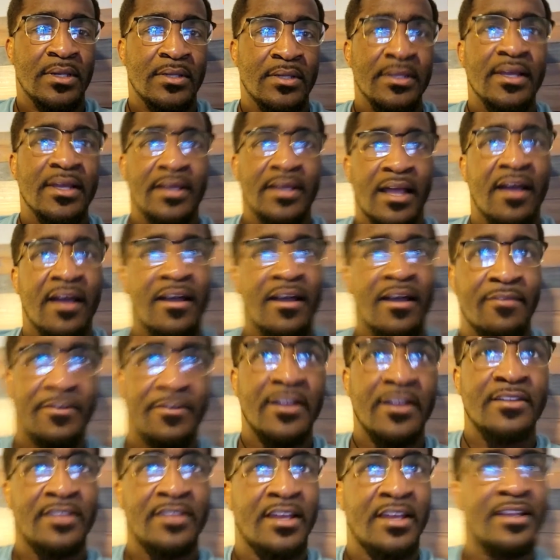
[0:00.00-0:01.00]
Yeah, I
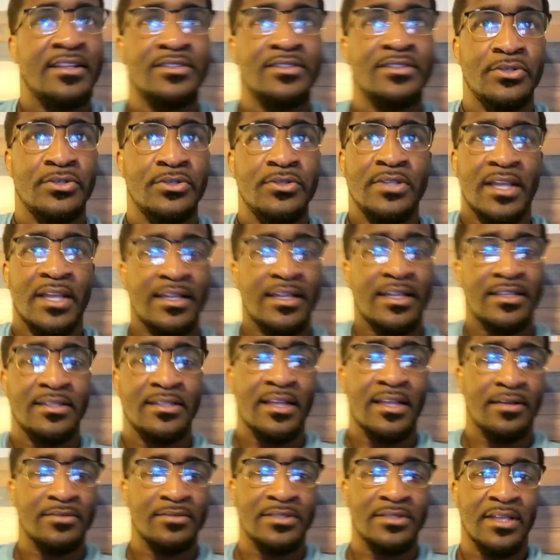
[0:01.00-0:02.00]
factored that in too.
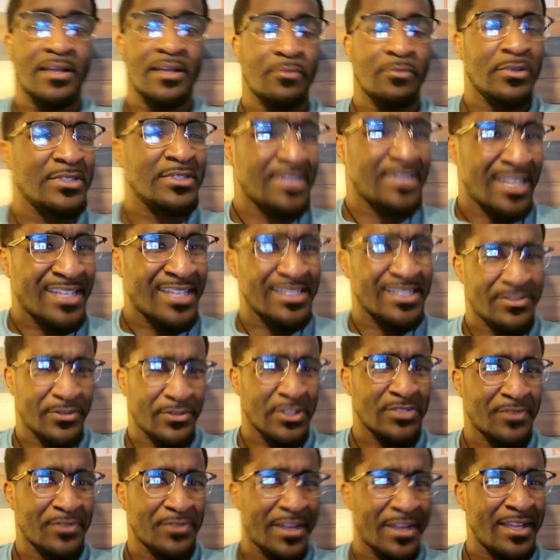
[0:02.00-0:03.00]
Wasn't that his
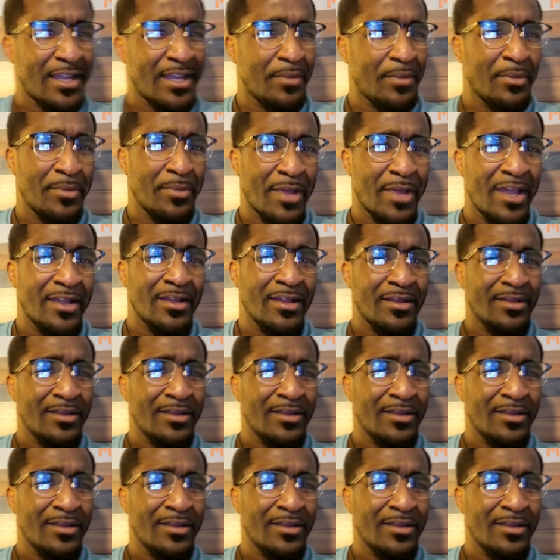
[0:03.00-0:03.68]
first fight coming back?